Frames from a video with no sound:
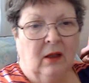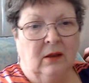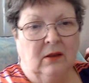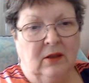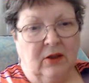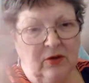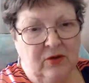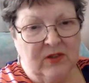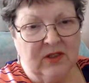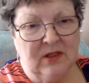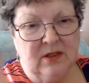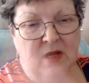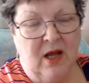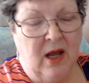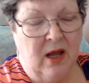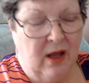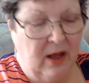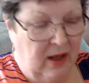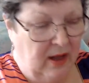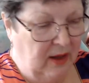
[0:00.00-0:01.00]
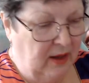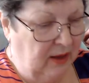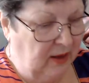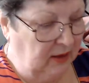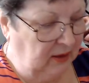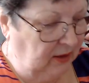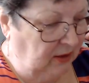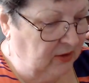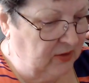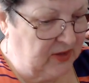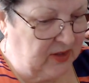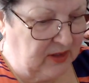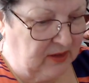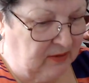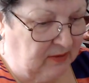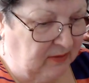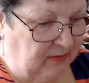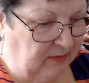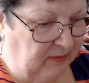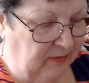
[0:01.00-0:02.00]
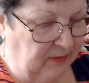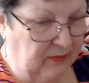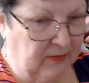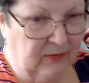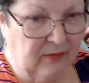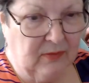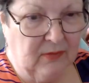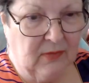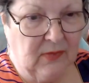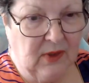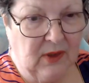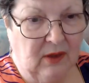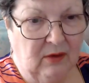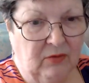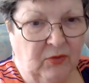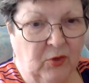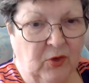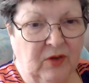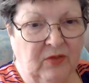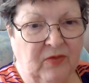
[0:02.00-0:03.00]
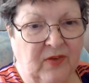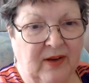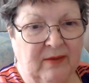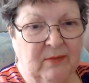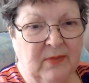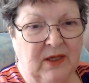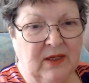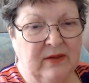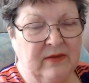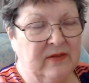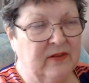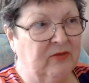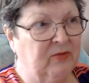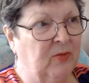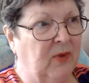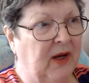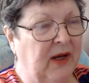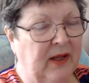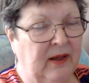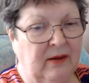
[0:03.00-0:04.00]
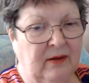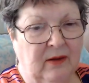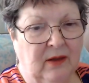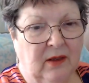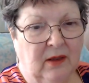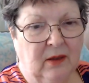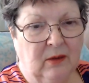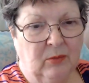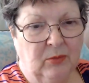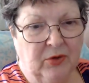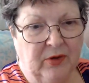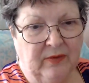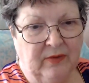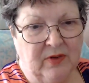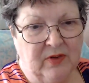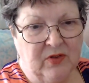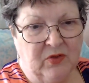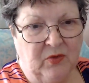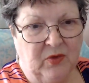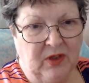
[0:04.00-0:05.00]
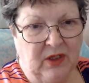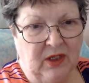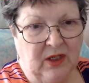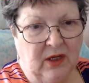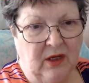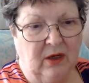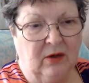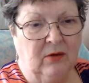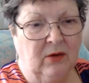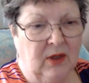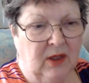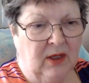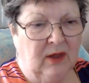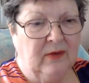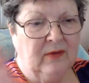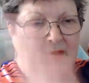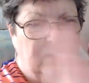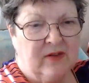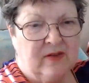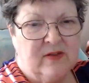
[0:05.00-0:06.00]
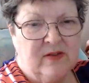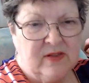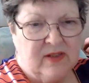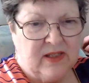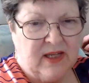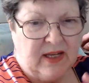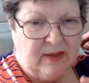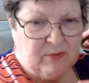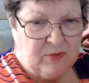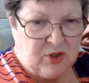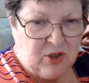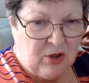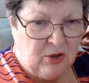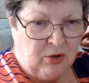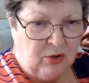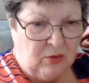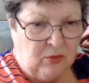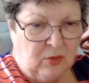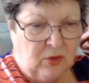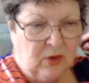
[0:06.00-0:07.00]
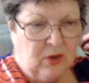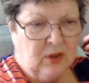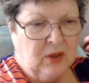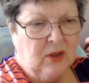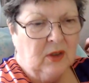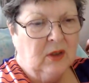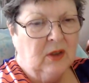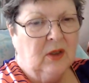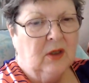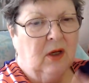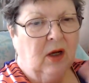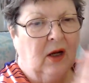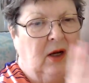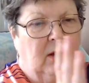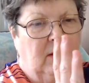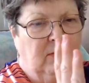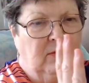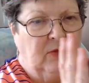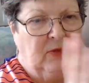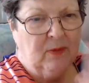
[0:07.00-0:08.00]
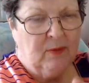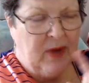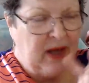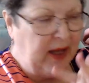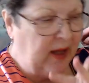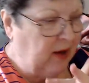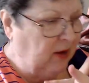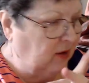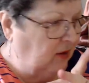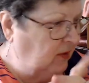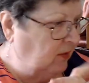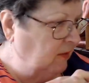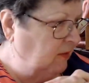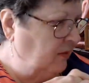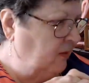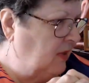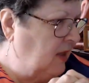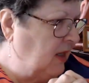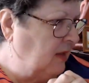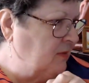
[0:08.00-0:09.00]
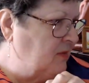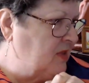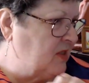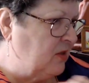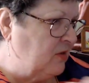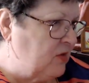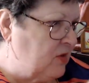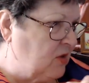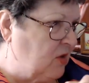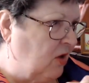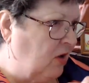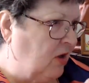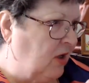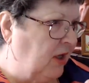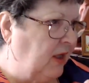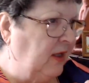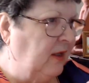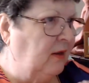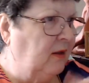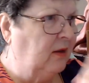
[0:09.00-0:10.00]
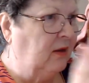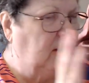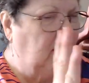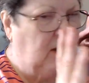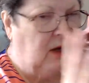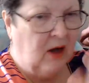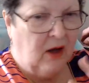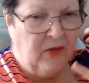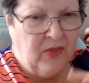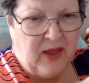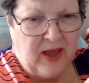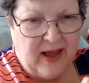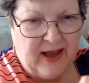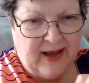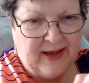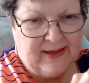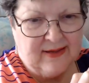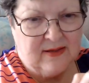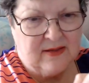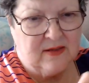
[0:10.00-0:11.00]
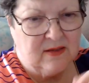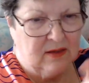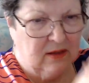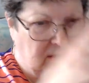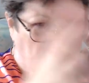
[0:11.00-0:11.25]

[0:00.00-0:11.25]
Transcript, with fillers: losing losing 45 minutes of my previous video. This is tape 2 of the mail. I'm so sorry. All the hats.